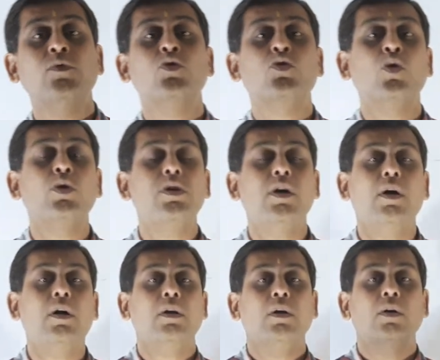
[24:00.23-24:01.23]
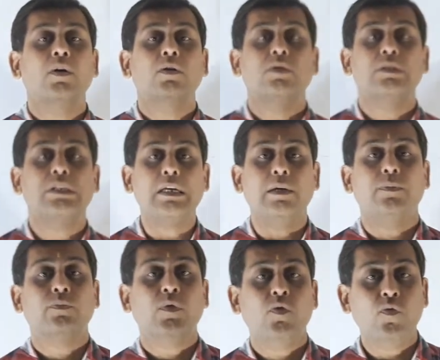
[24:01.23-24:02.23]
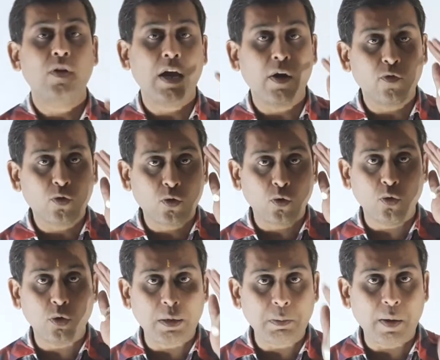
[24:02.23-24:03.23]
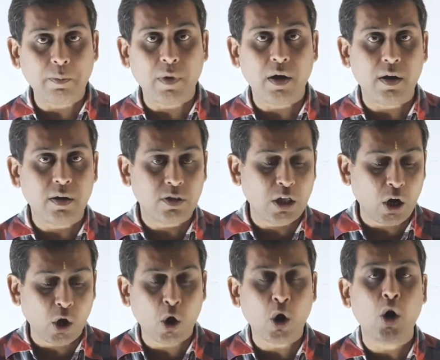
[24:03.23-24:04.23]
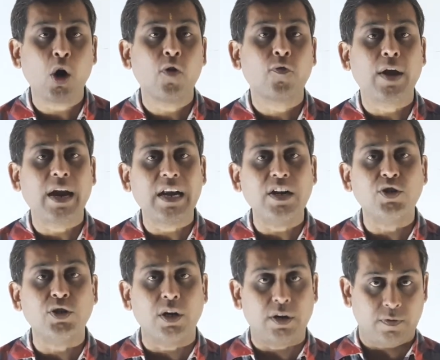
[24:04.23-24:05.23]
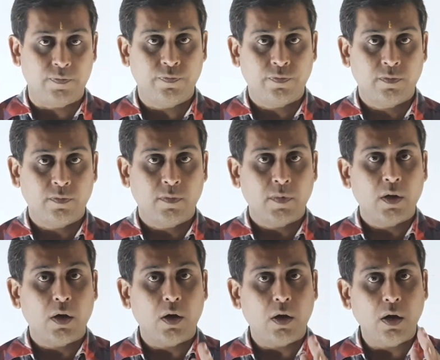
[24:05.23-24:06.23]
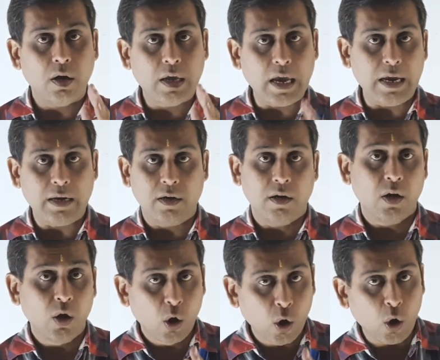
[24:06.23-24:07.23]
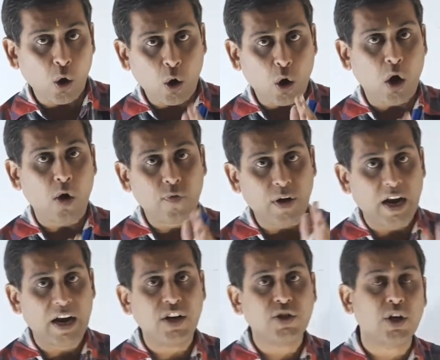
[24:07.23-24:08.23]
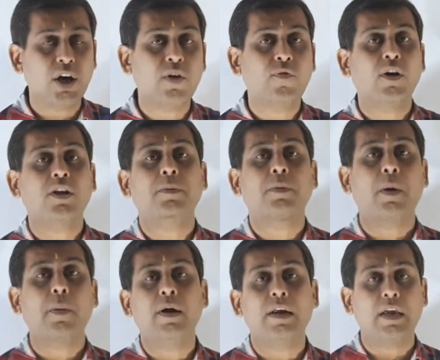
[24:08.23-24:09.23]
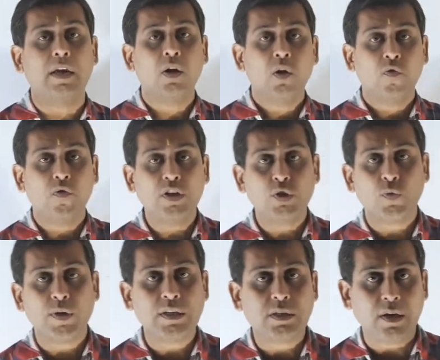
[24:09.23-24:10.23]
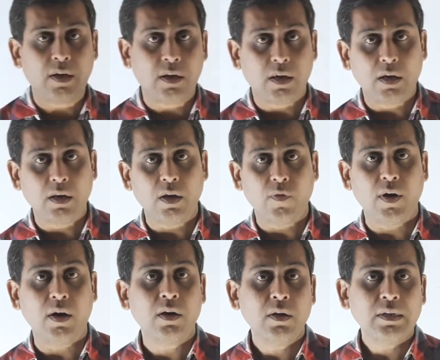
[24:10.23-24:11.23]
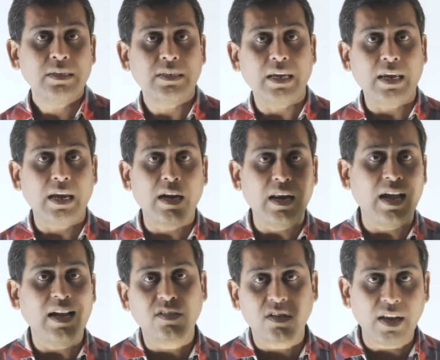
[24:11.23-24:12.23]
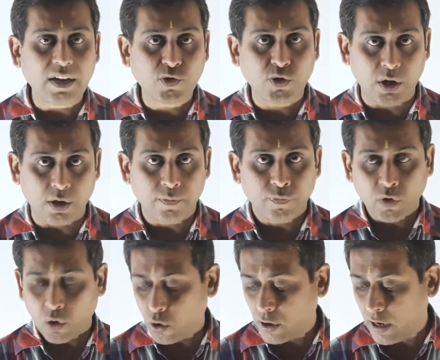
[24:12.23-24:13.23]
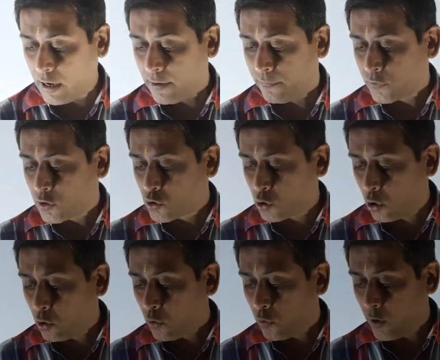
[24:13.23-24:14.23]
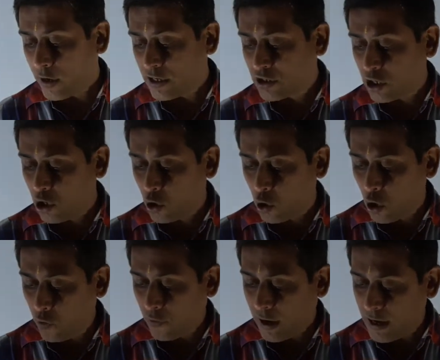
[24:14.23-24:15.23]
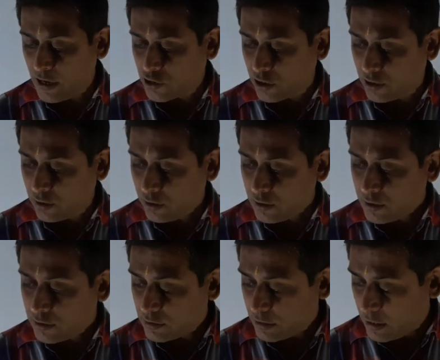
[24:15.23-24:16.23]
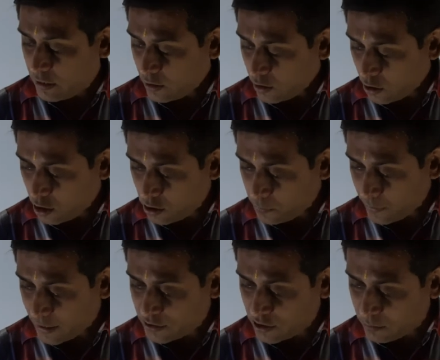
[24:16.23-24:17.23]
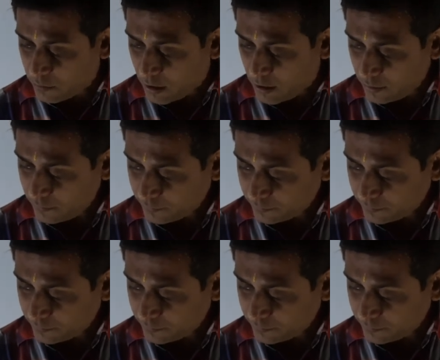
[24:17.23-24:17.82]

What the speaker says: So here, see, we have to remember the law of addition. Again, law of addition for the probability, which we seen in our second last lecture. Okay, so what is the law of addition? See on page number